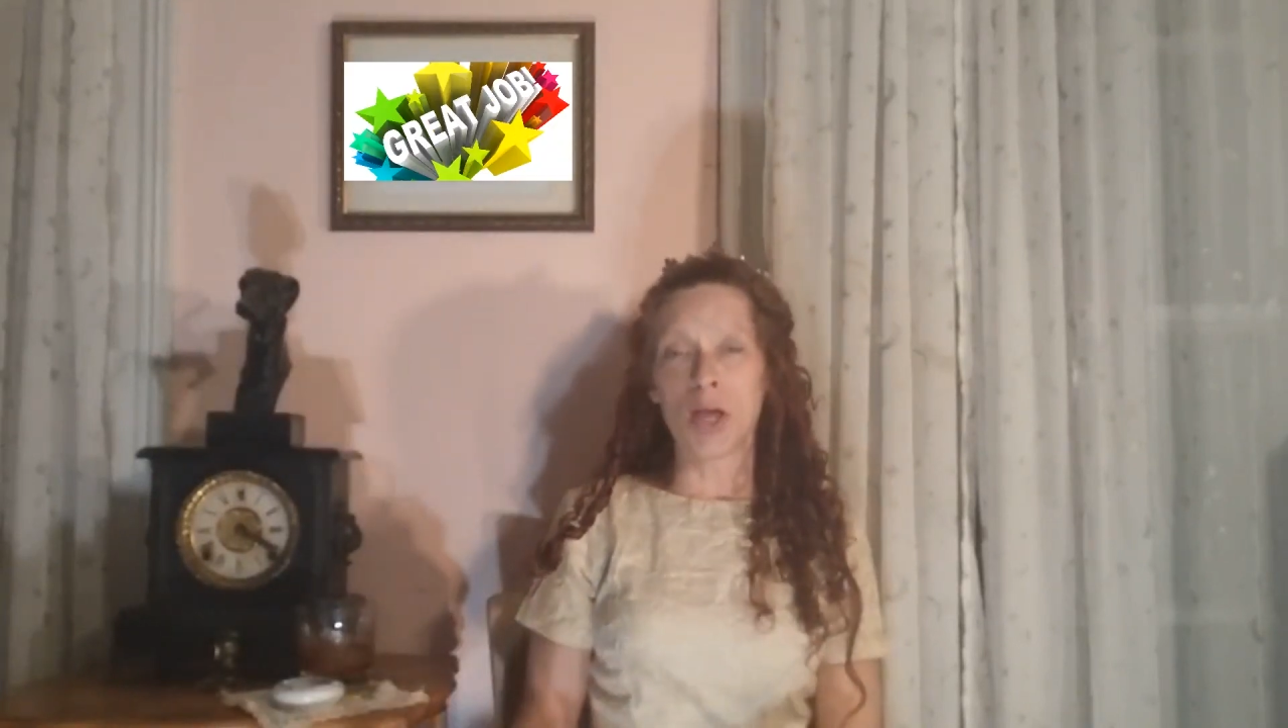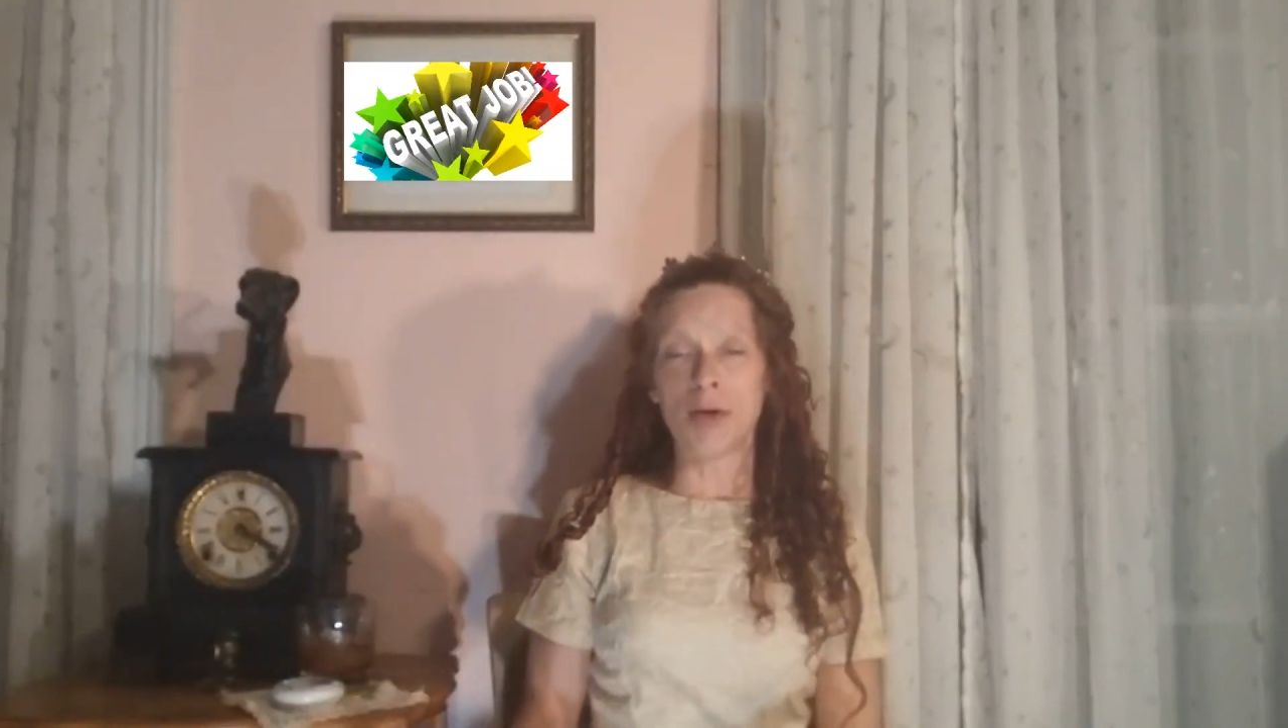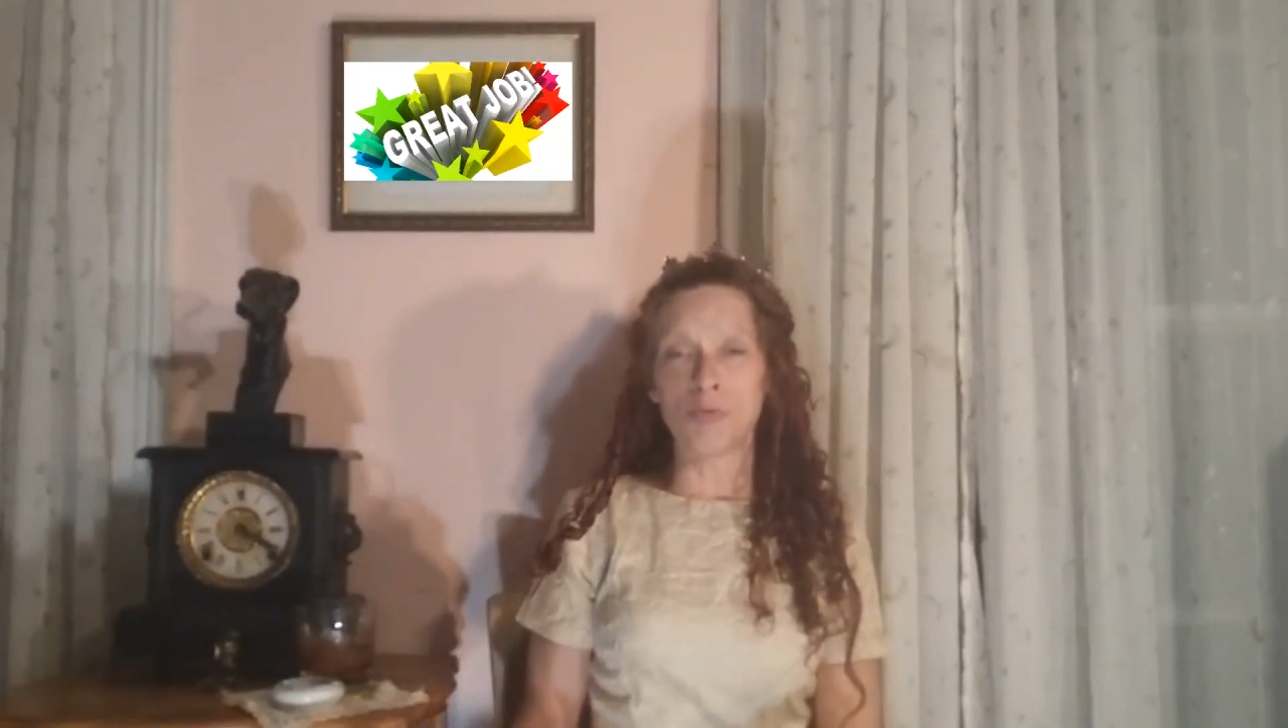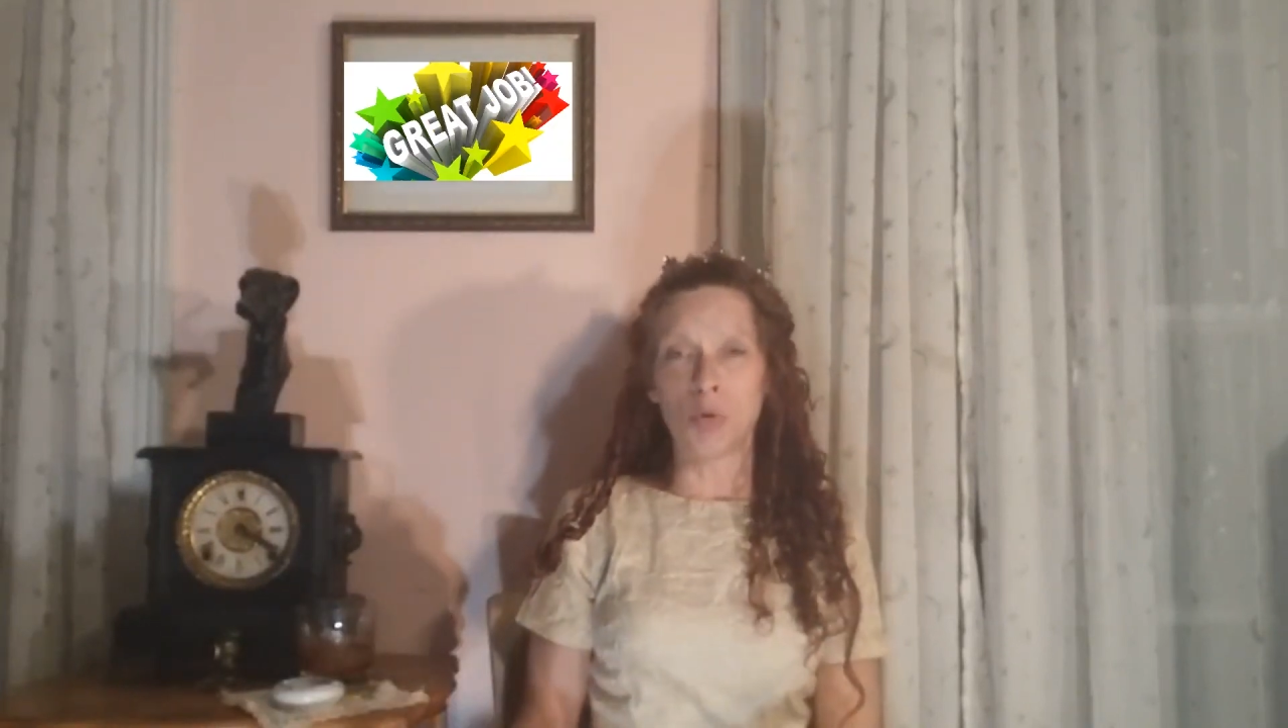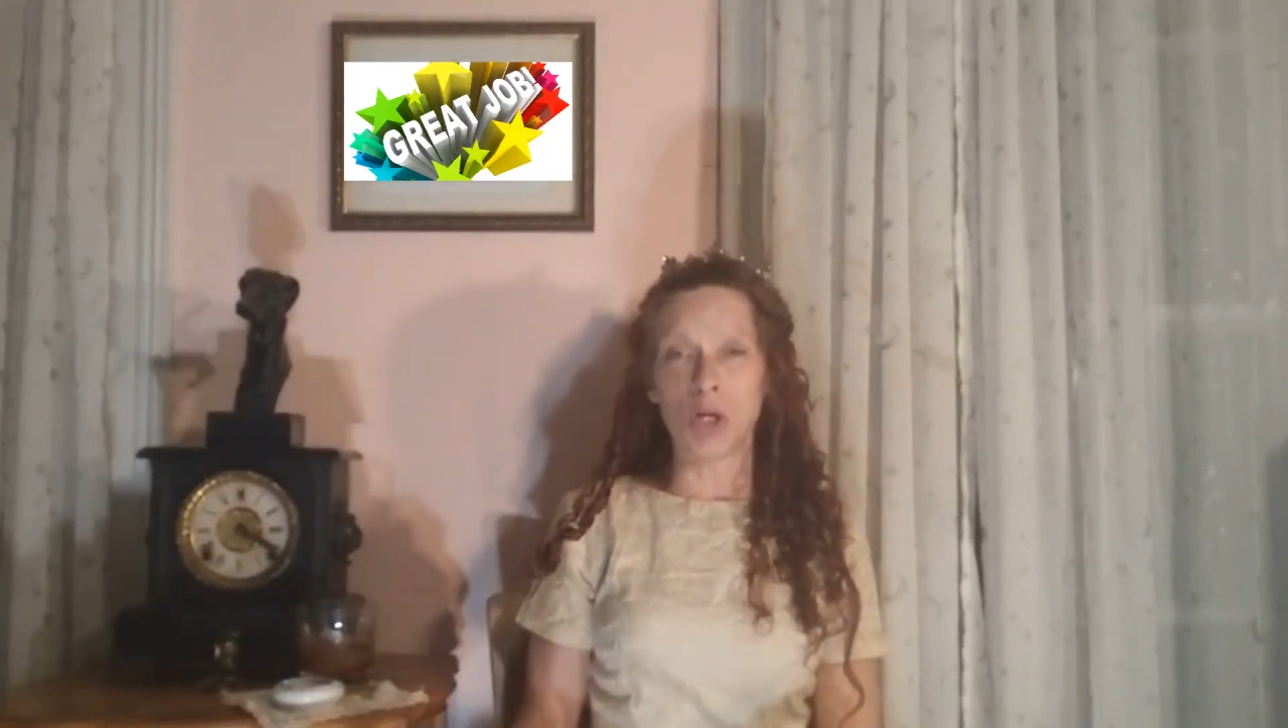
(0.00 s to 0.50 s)

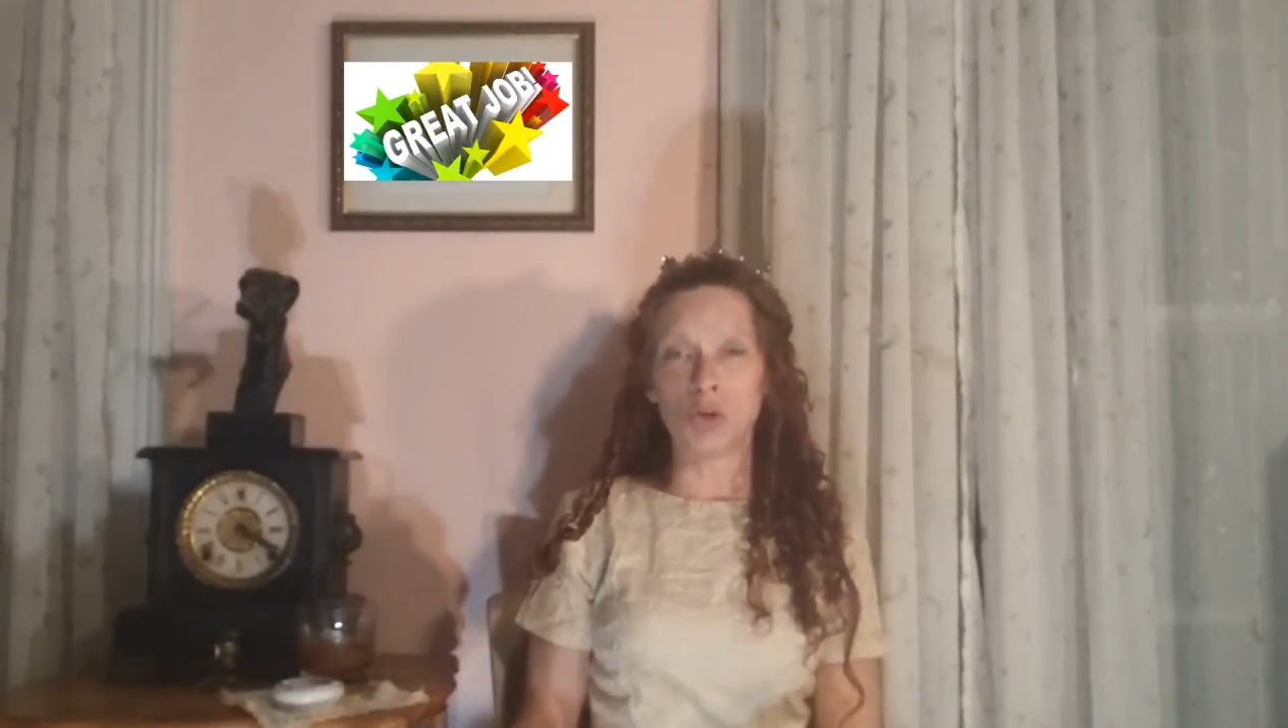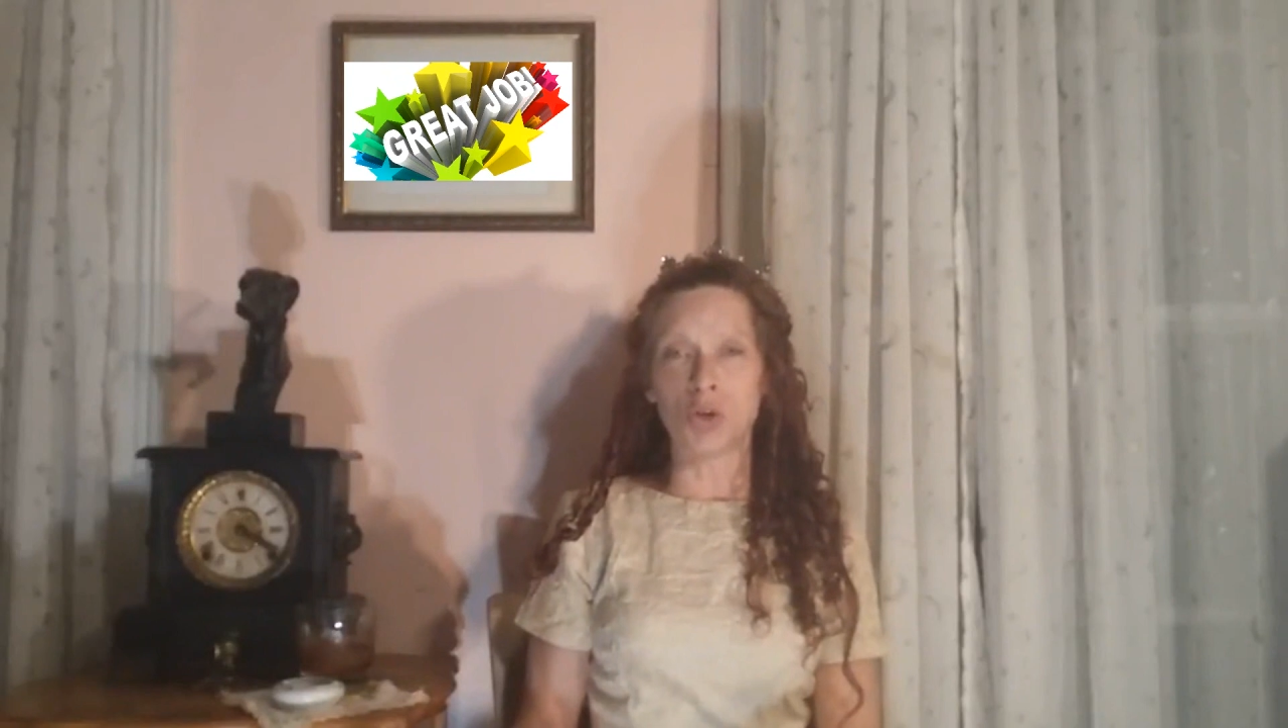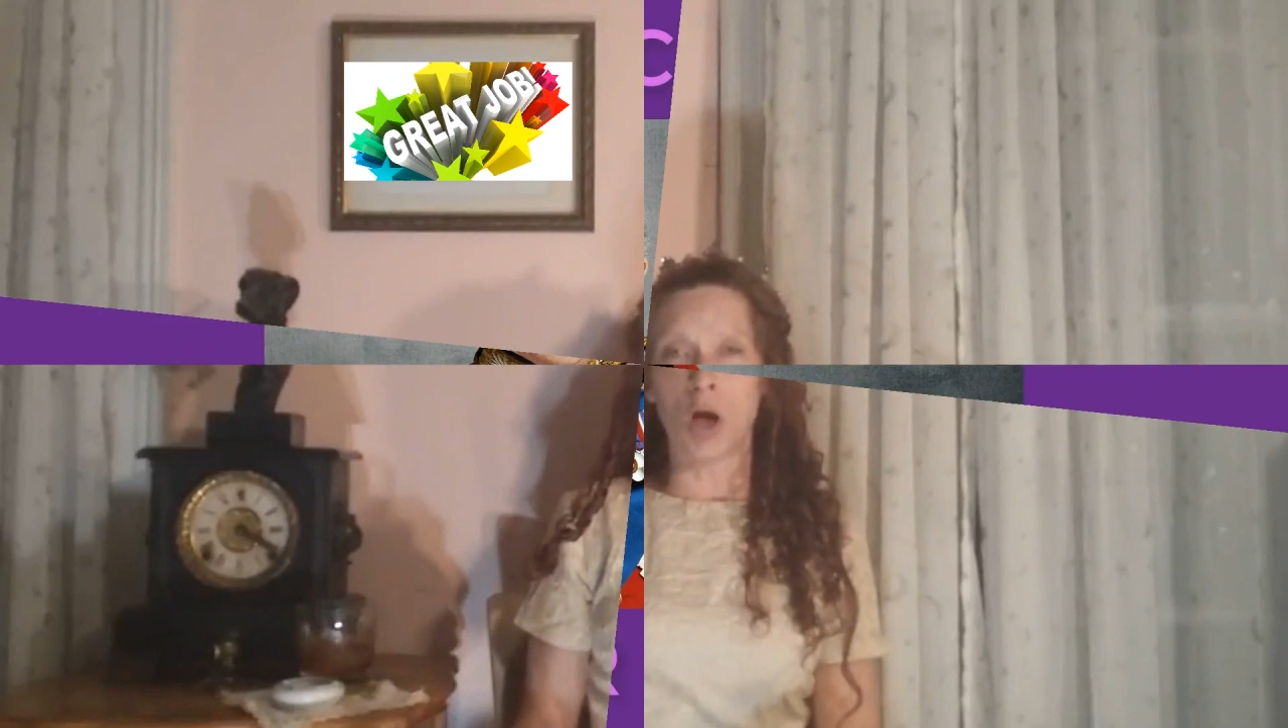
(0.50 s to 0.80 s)
have great